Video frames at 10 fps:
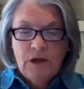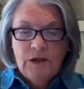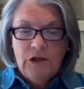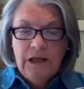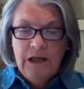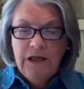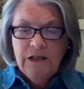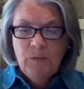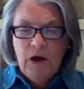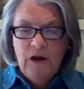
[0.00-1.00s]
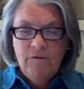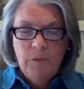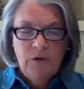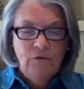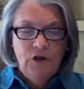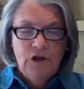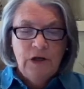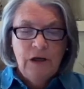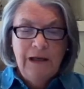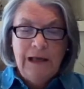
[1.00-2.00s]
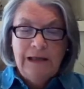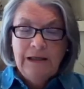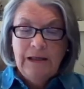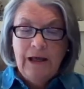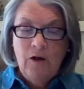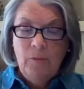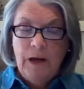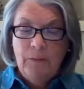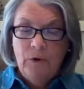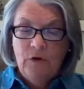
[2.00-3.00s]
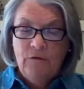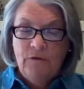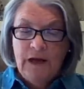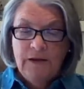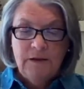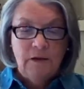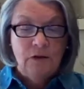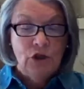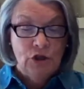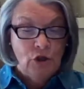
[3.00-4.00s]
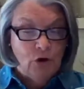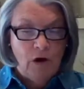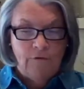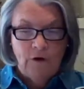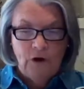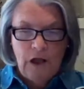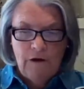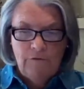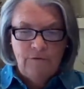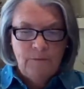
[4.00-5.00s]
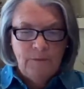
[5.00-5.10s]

Stinging spray from the frigid Atlantic gale peppered her face. She took off her glove,